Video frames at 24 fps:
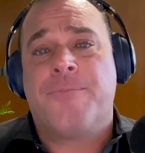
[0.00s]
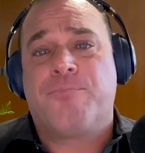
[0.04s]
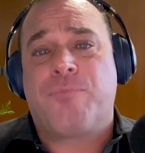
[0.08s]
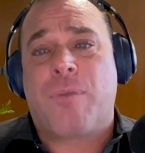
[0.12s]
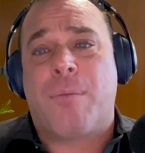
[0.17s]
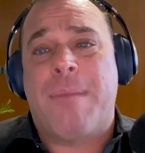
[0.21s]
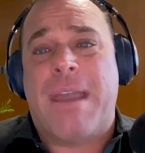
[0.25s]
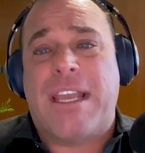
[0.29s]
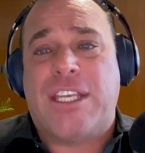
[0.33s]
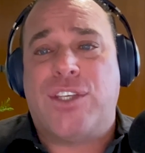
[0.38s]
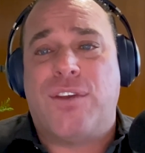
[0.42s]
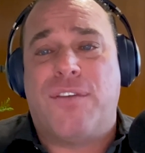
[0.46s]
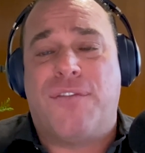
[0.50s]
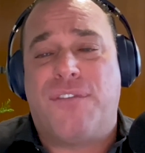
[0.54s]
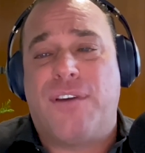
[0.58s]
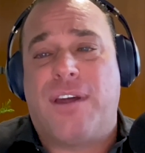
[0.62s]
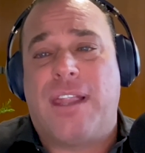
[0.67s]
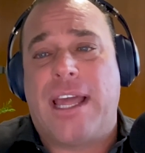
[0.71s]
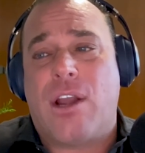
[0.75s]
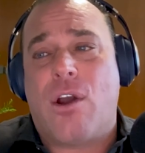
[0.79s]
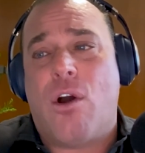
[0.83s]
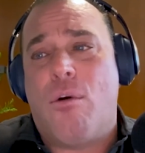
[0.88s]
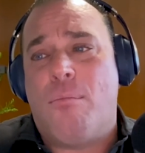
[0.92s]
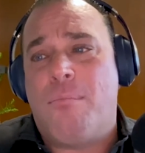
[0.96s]
makes you feel
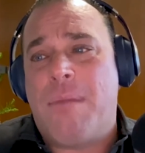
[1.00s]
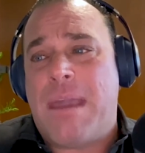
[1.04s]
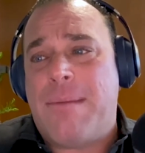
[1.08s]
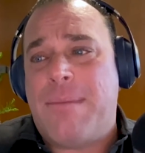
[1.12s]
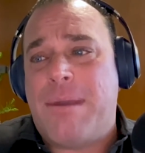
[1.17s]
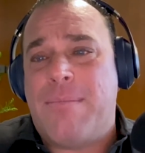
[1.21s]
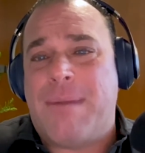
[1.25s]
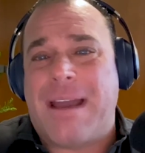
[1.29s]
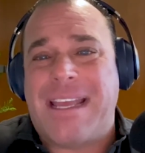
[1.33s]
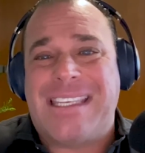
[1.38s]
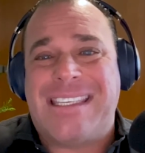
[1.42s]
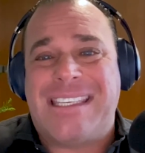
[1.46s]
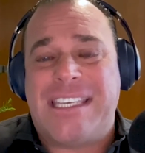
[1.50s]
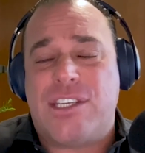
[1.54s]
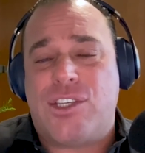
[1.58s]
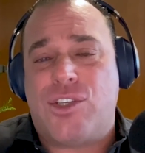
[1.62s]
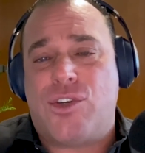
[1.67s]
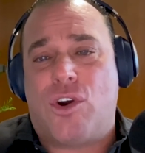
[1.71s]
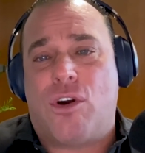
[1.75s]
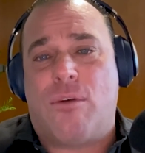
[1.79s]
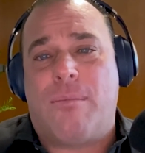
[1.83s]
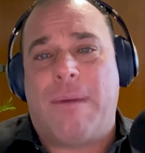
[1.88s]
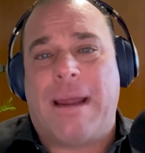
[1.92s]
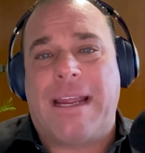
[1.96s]
like, oh, maybe my
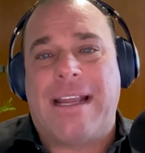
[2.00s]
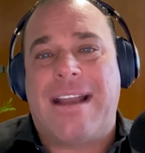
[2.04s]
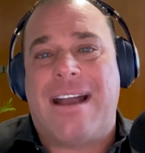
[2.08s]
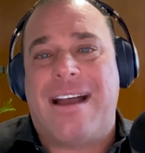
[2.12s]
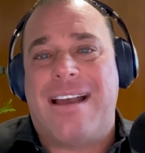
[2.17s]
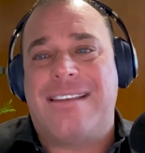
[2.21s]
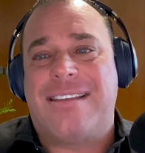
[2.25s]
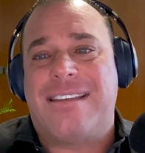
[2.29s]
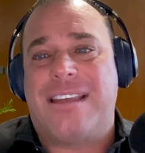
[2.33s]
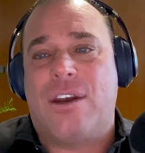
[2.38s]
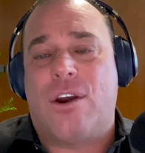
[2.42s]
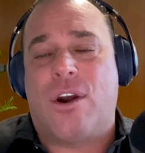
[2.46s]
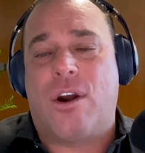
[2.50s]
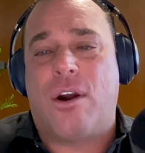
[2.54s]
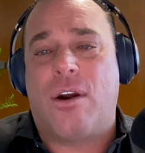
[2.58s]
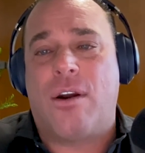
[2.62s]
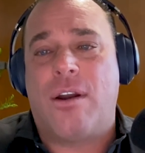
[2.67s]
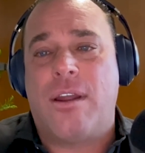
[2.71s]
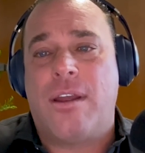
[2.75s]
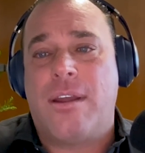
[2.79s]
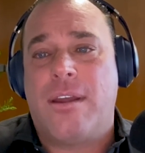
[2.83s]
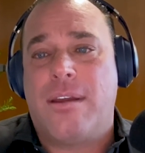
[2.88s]
sister or my cousin or